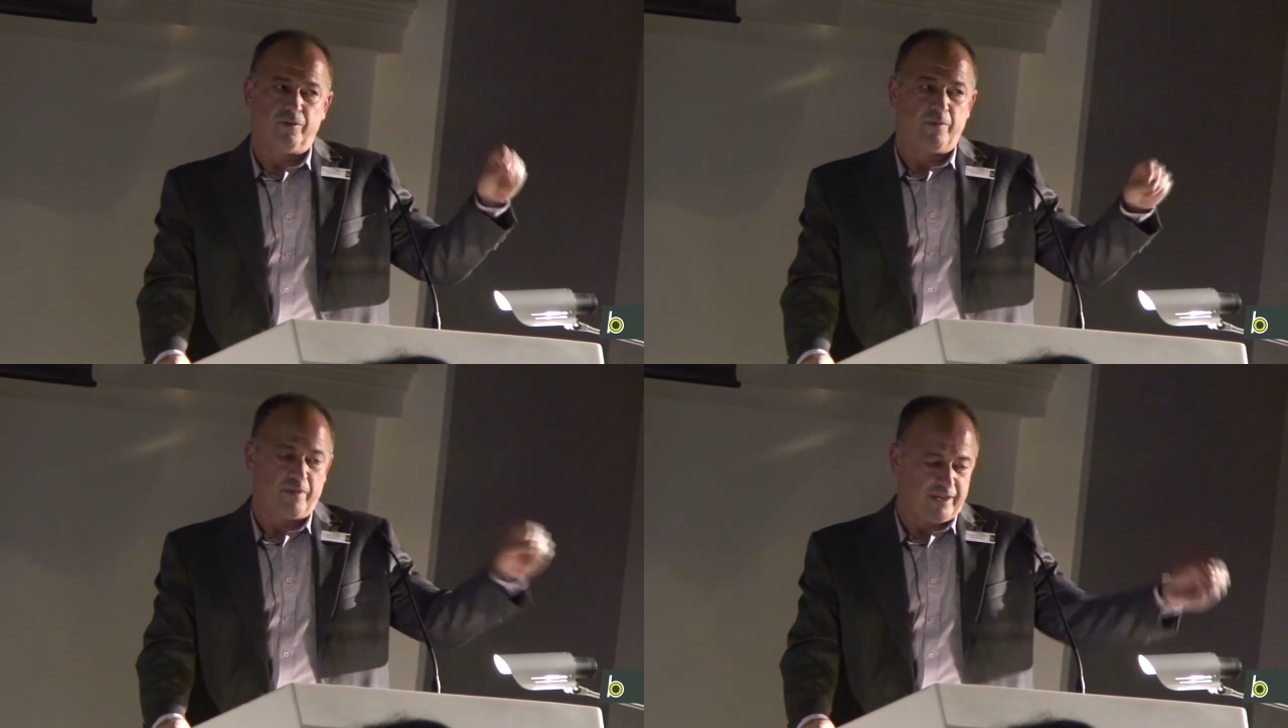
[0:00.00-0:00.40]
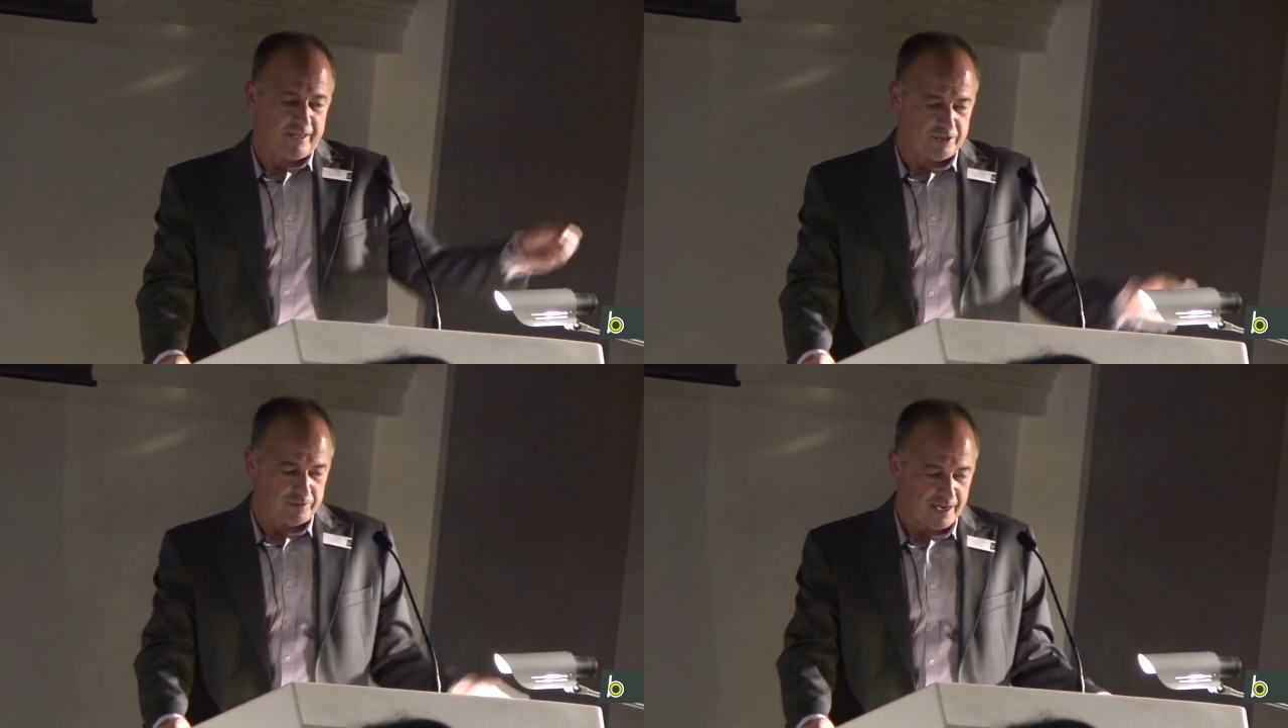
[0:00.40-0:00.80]
what we
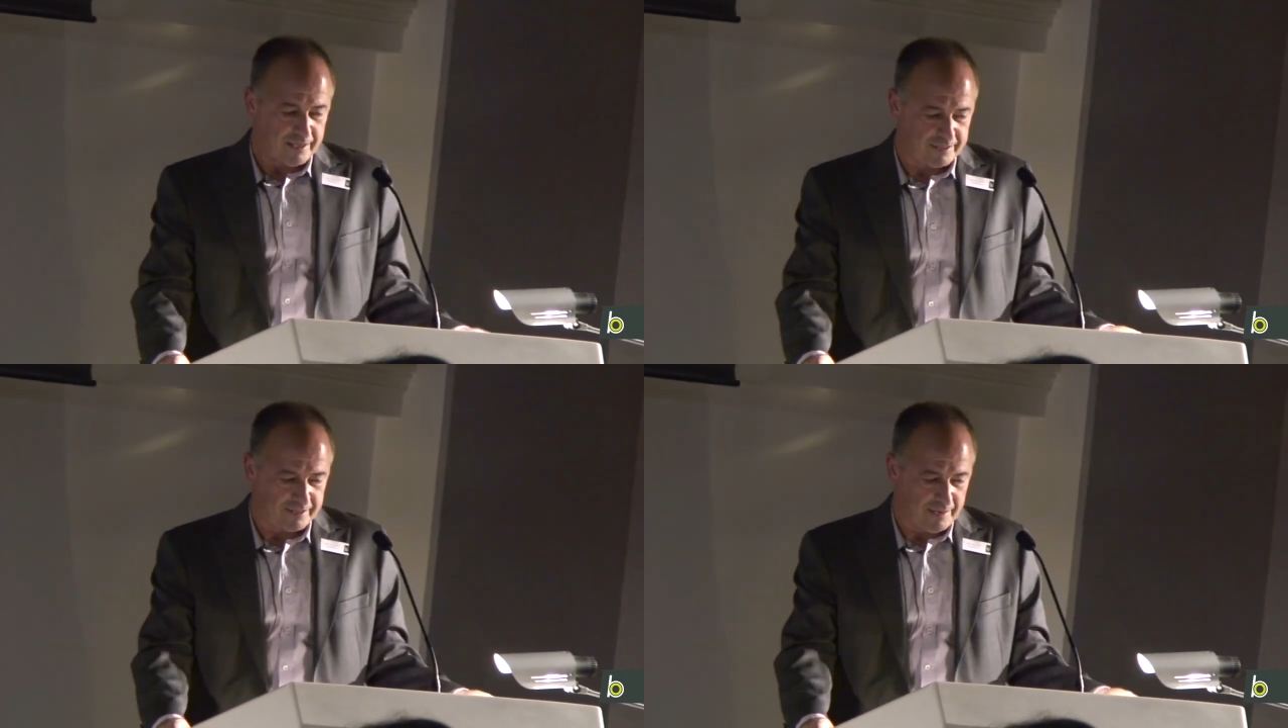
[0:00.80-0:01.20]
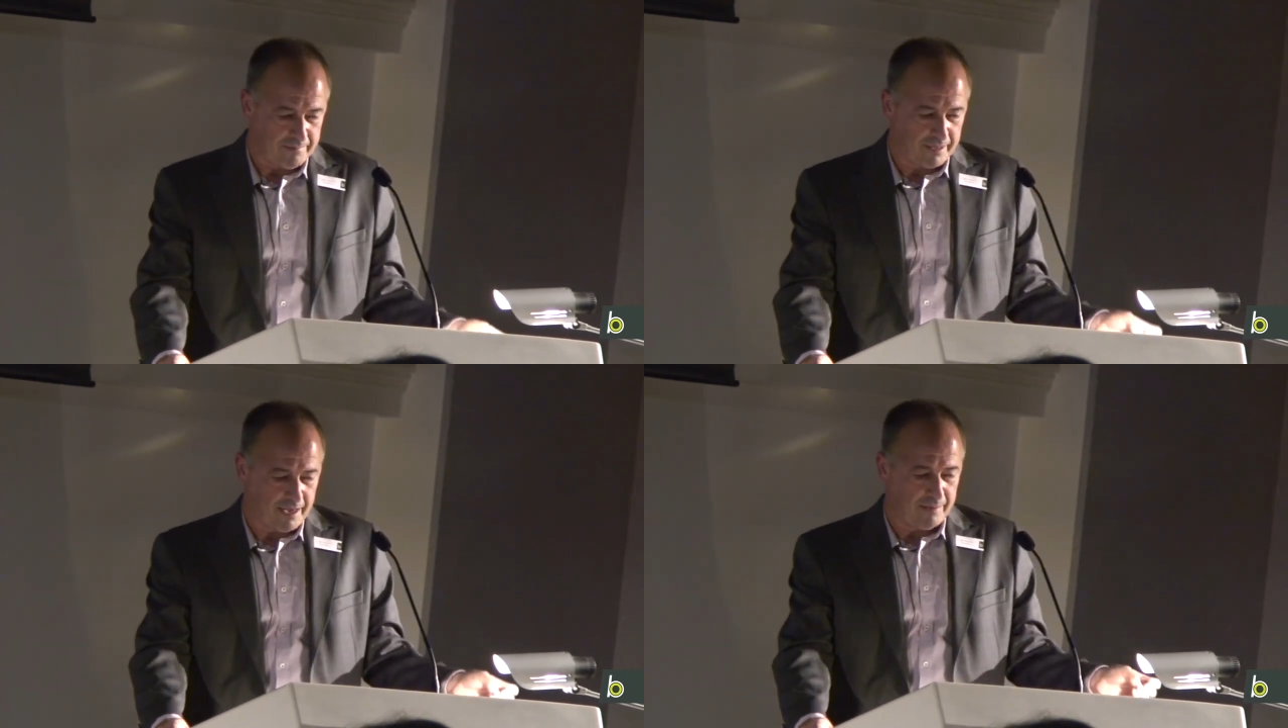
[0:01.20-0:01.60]
think is reality.
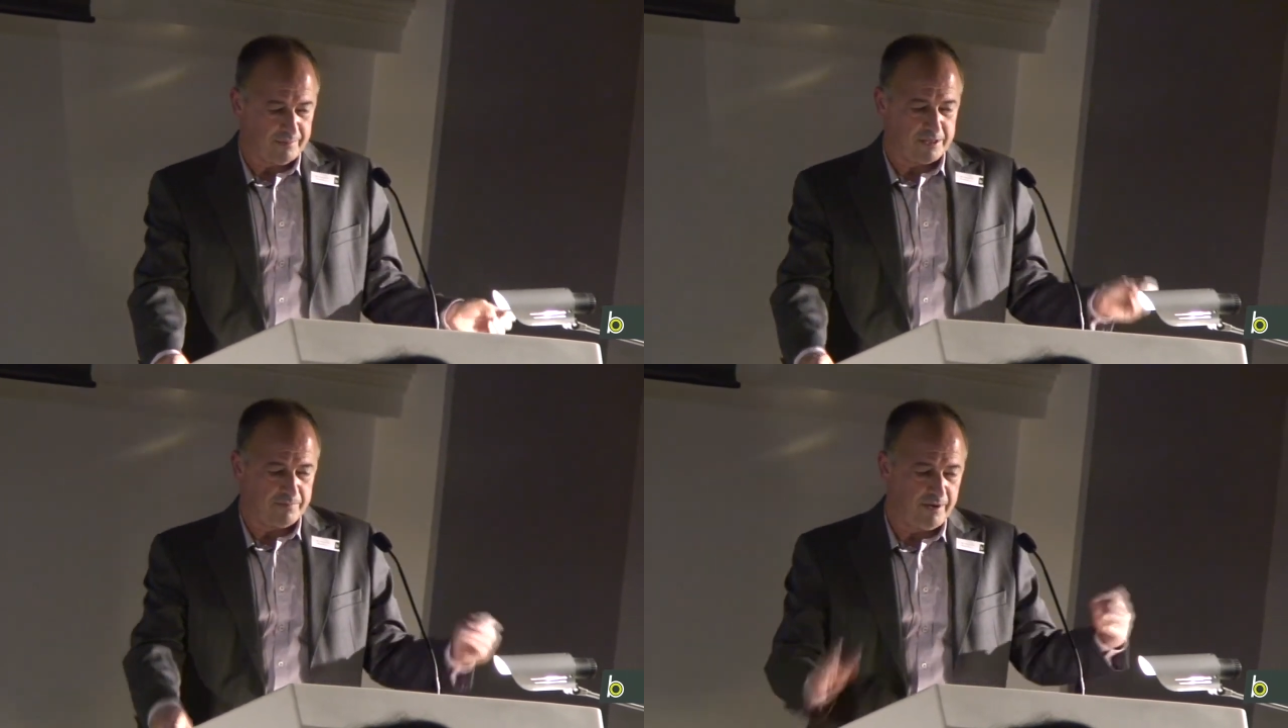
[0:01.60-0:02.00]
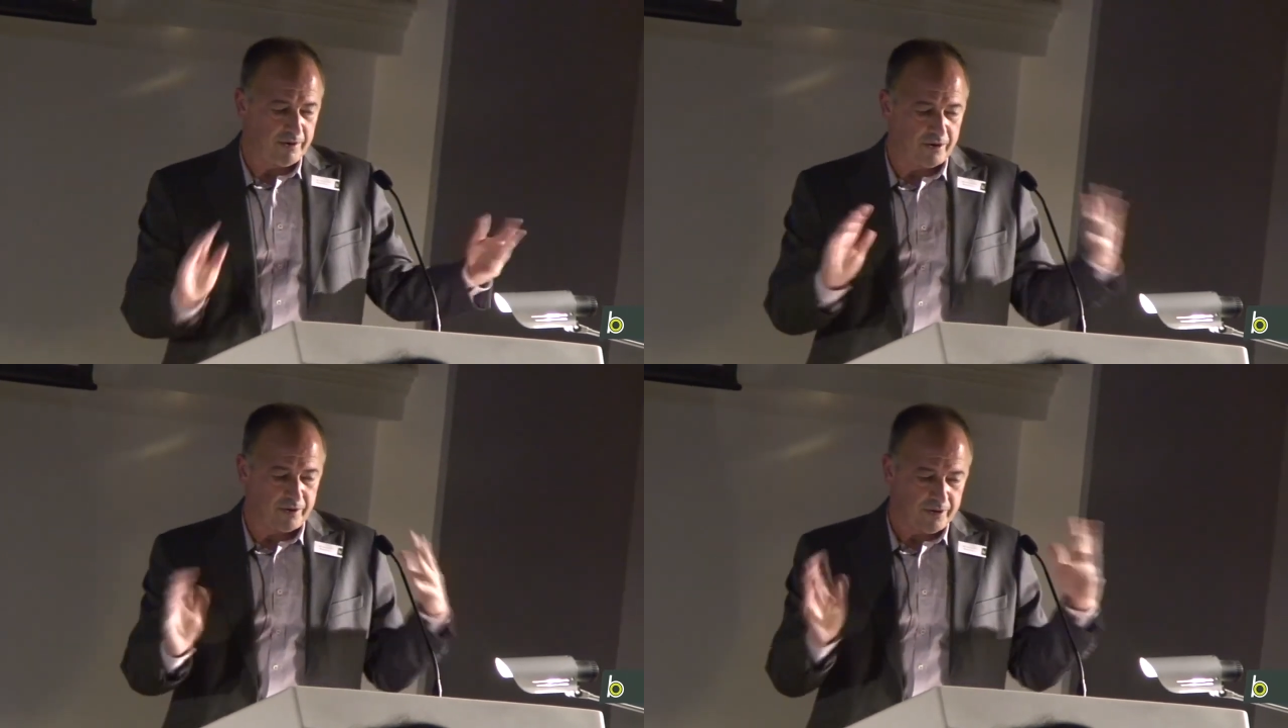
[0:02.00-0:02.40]
They become this
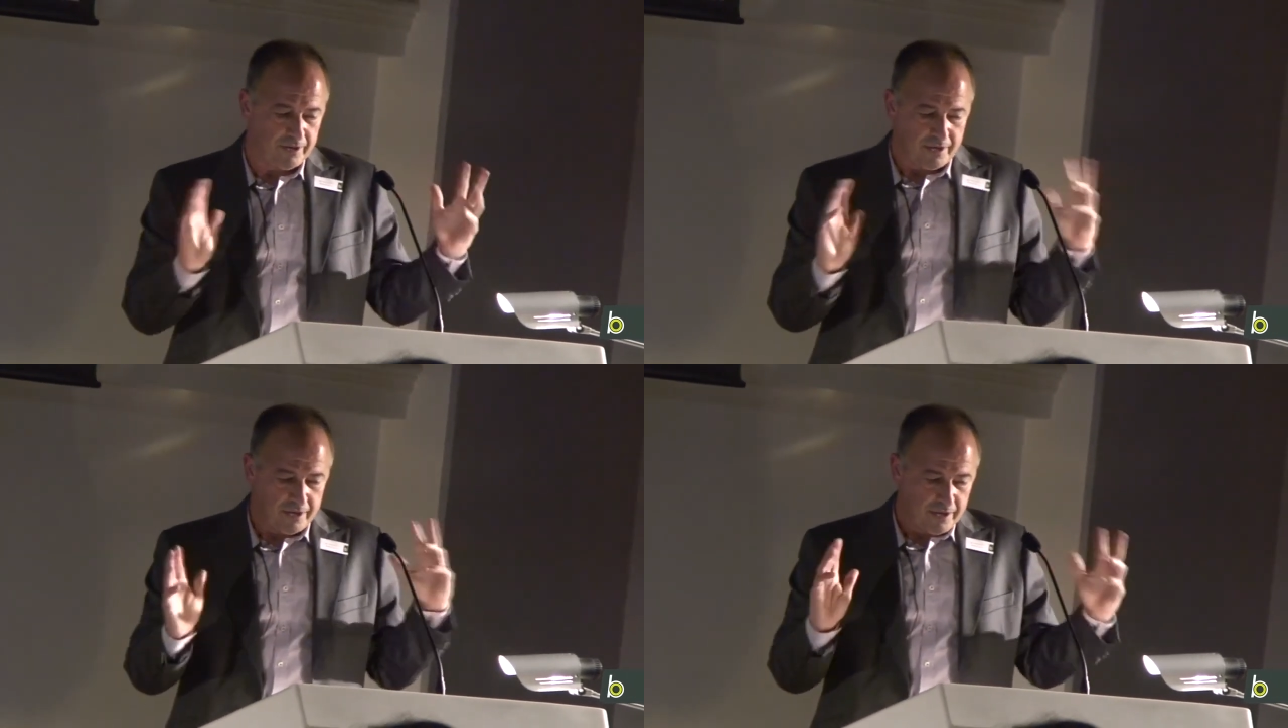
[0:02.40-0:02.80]
mirror